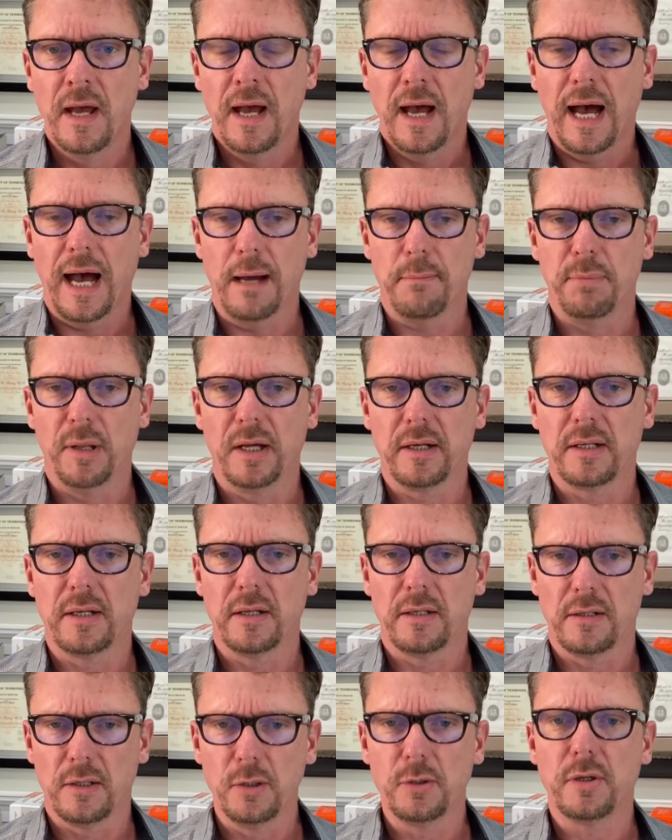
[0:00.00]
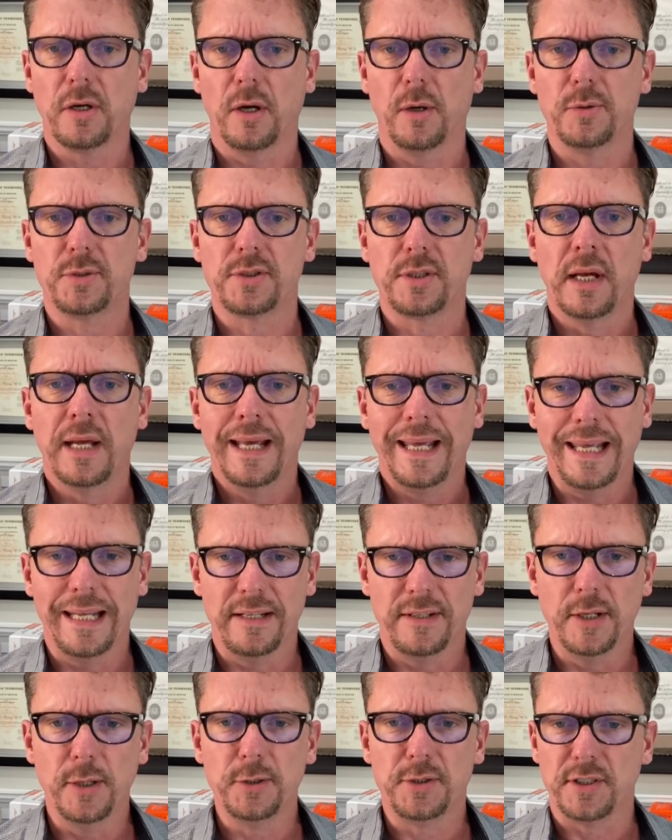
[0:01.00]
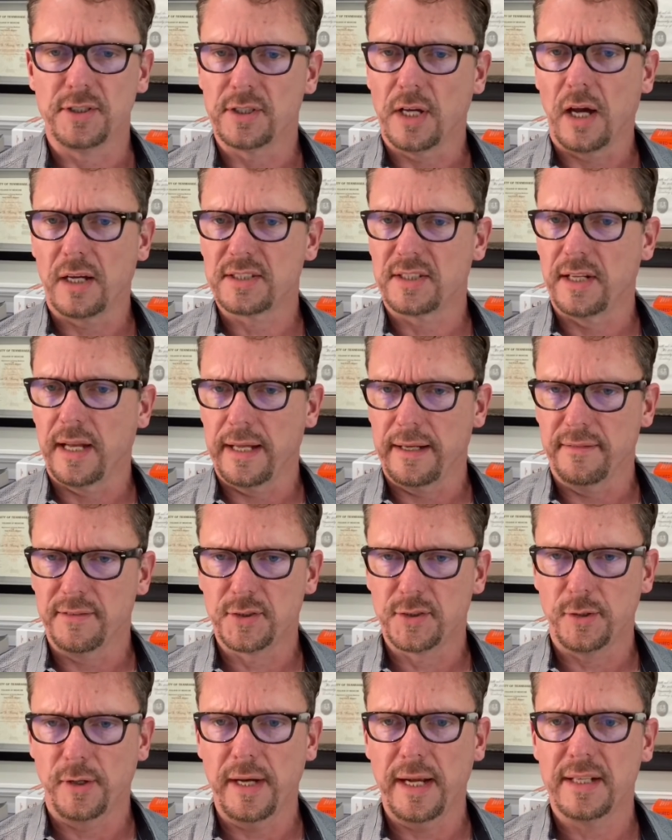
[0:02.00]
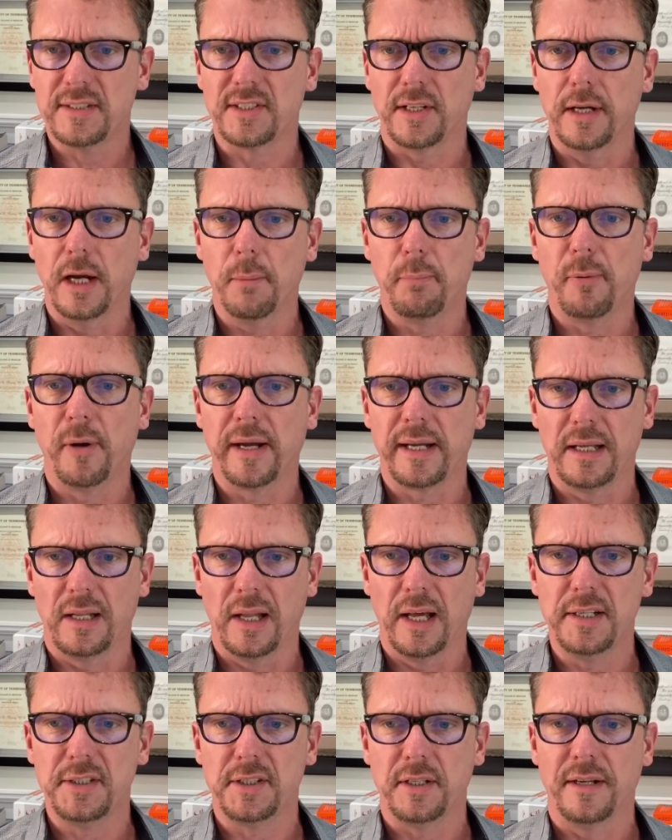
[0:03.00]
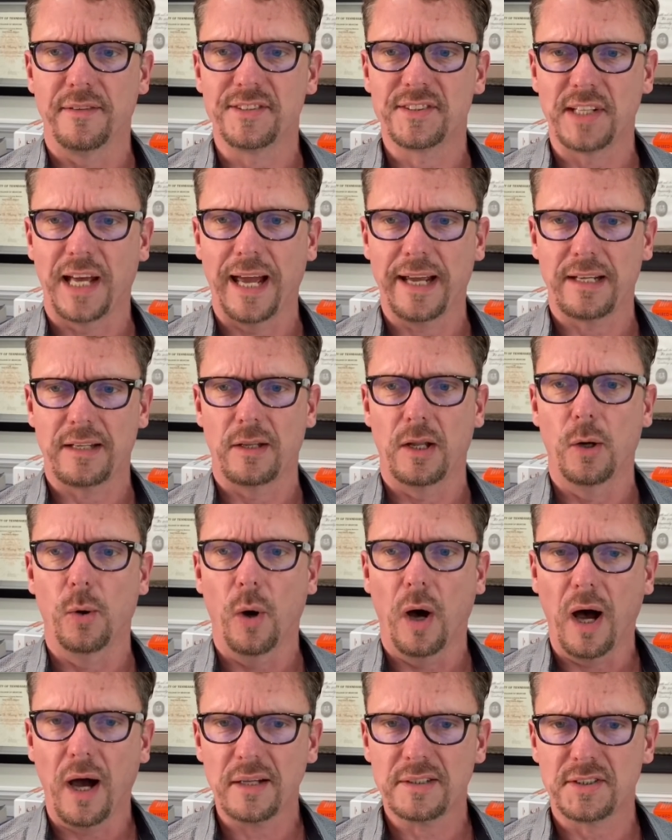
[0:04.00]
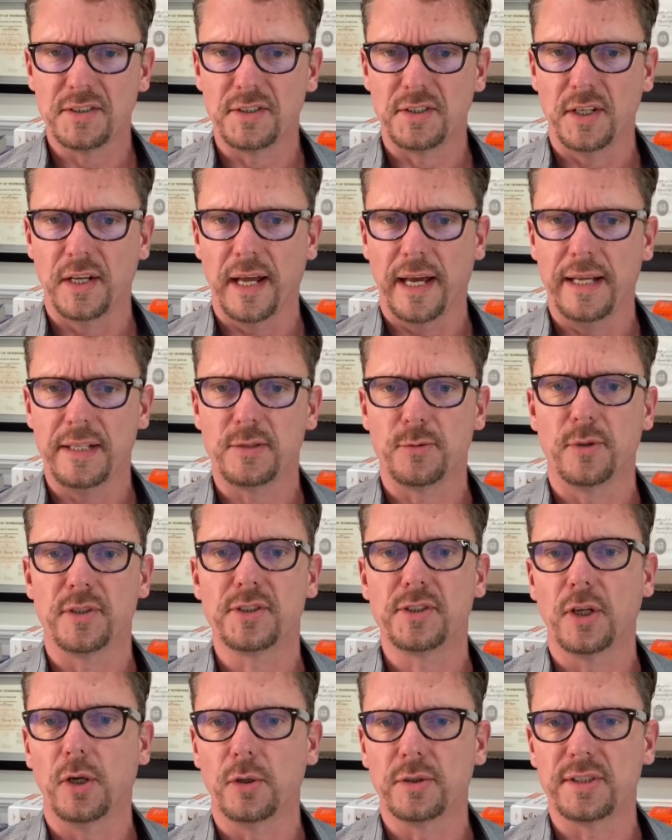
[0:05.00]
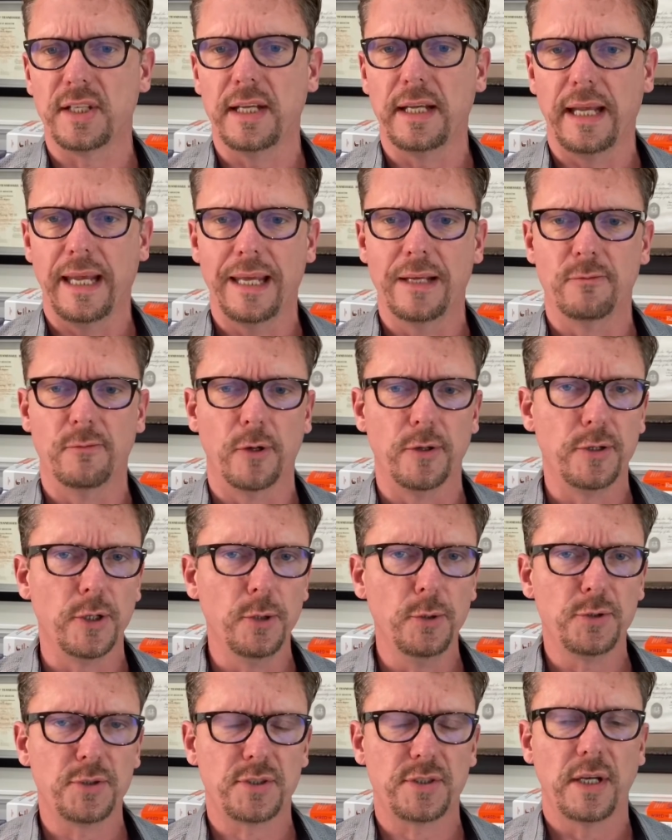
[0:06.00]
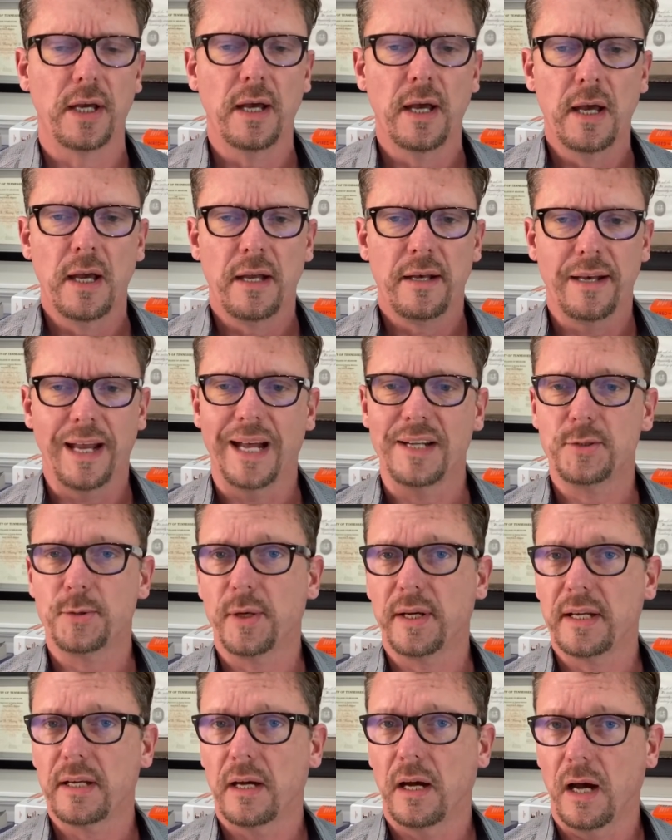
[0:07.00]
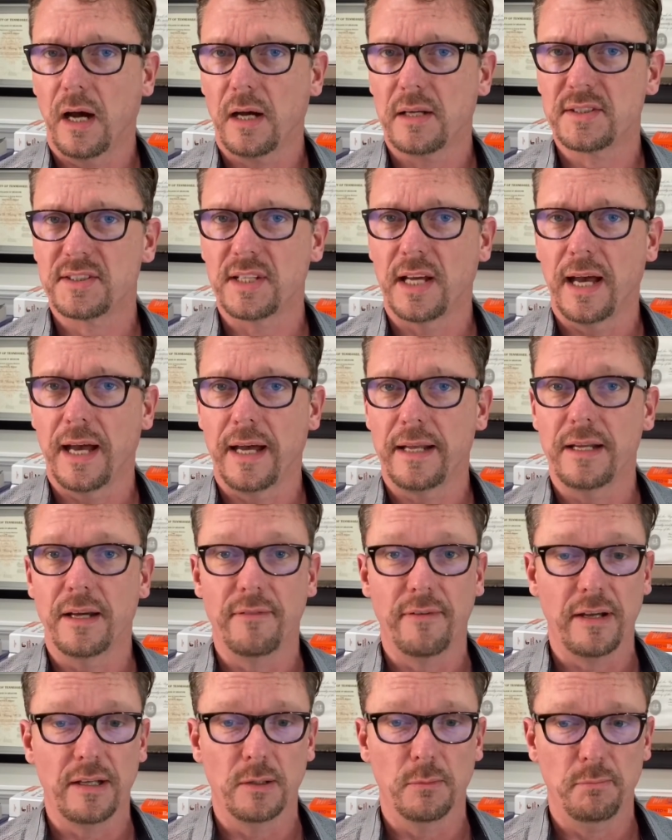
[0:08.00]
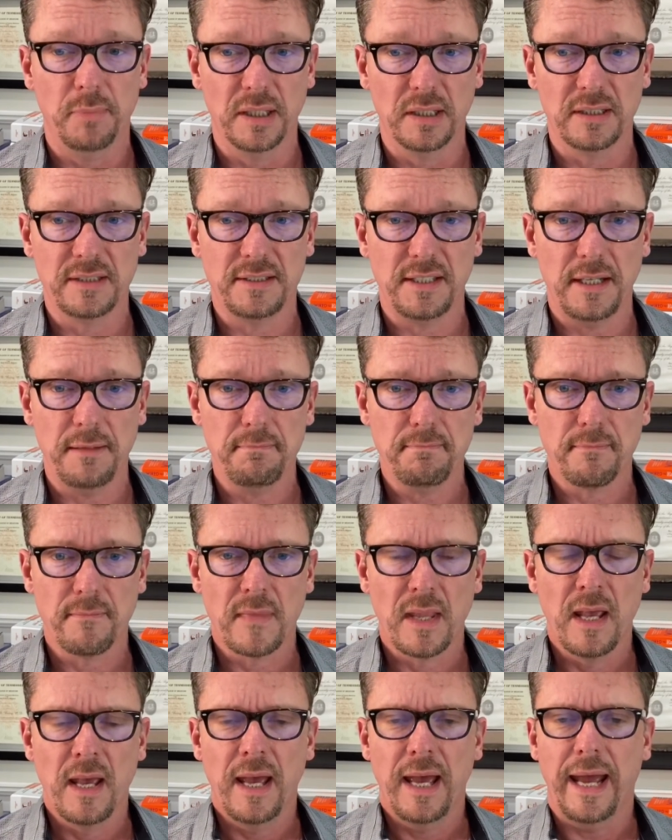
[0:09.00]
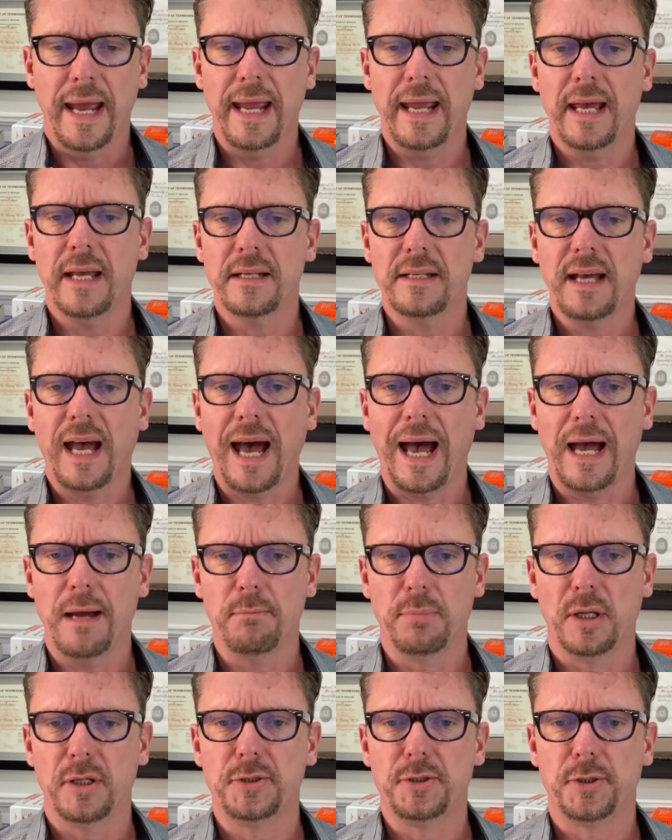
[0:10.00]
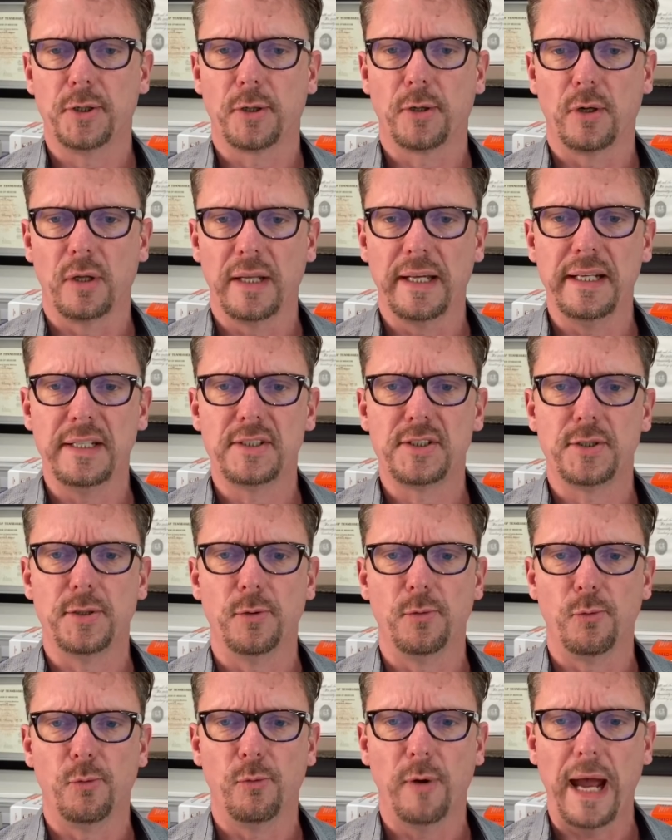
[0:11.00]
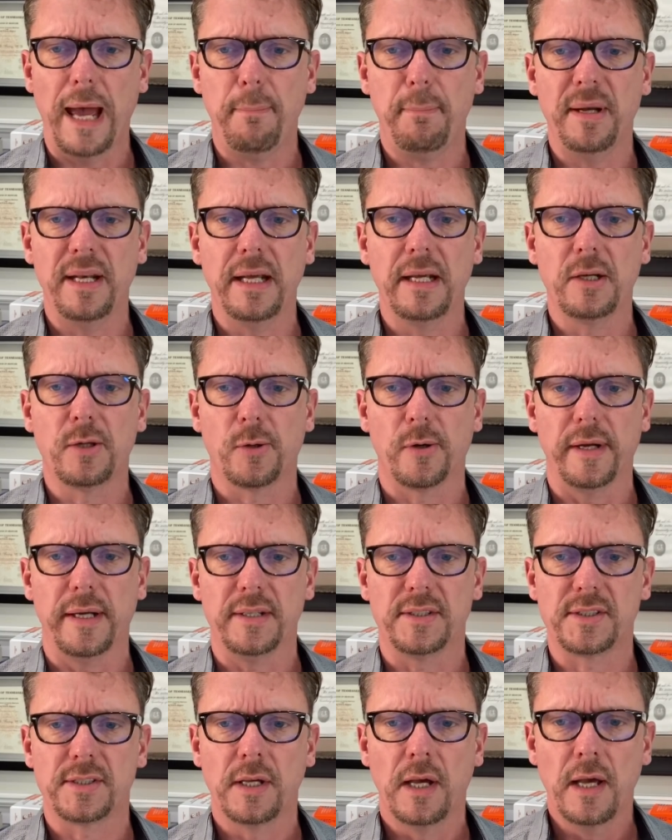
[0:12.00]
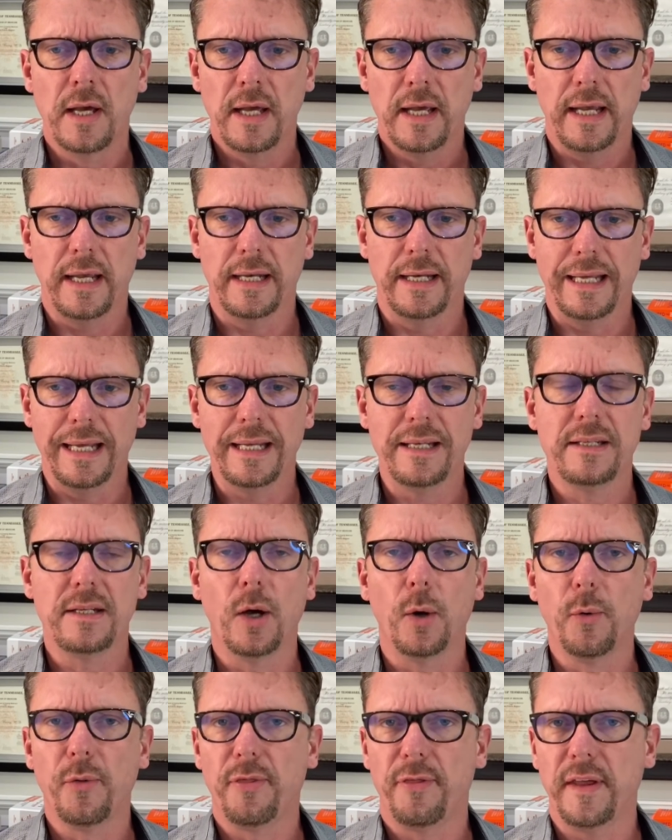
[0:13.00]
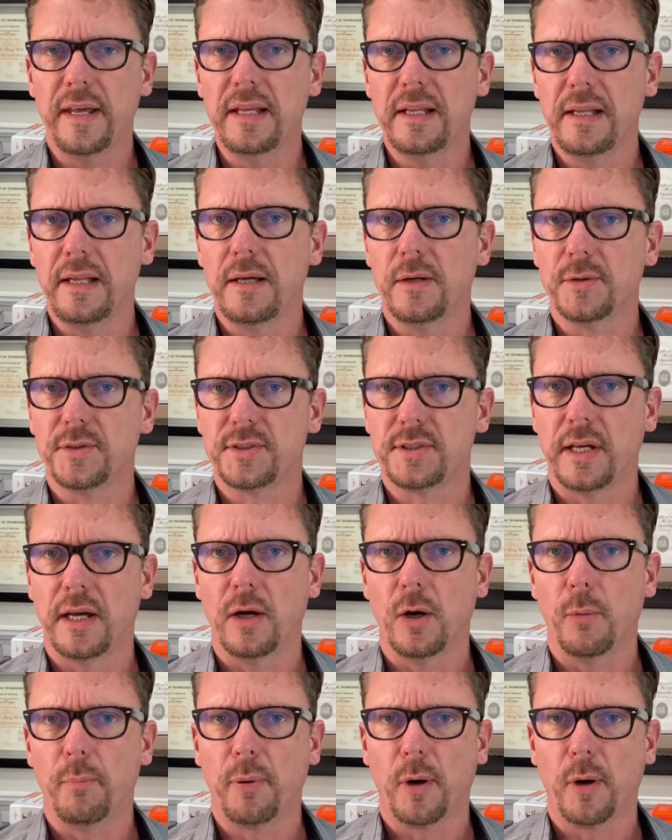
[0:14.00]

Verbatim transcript: High blood glucose induces oxidative stress and upregulation of cyclooxygenase, resulting in reduced nitric oxide availability. And high blood sugar leads to rapid increase in endothelial cell